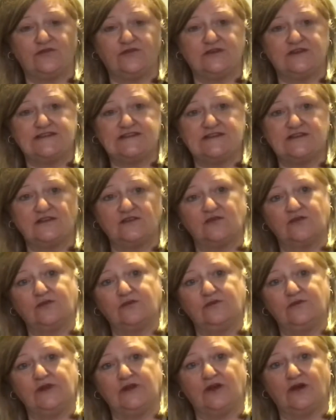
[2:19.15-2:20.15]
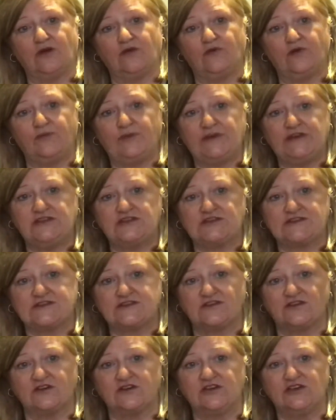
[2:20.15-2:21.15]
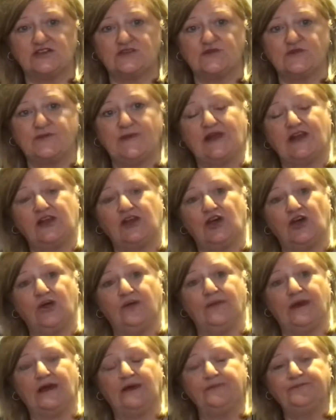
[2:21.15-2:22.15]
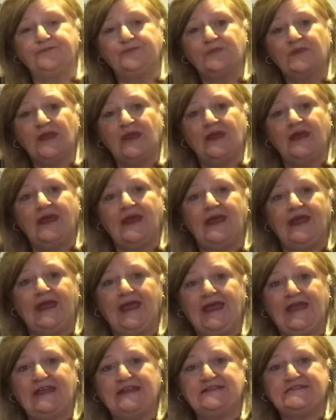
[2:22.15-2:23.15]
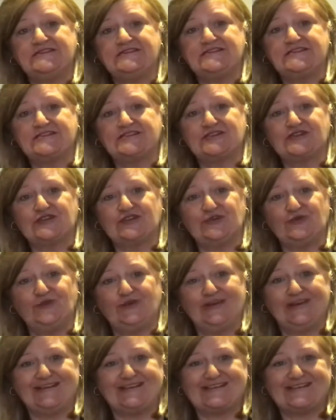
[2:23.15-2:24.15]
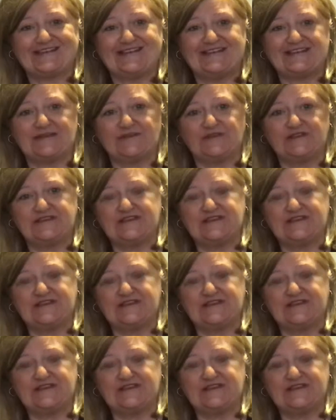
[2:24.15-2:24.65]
And he said, look, you know, we've been just diagnosed with melanoma and we need to see somebody.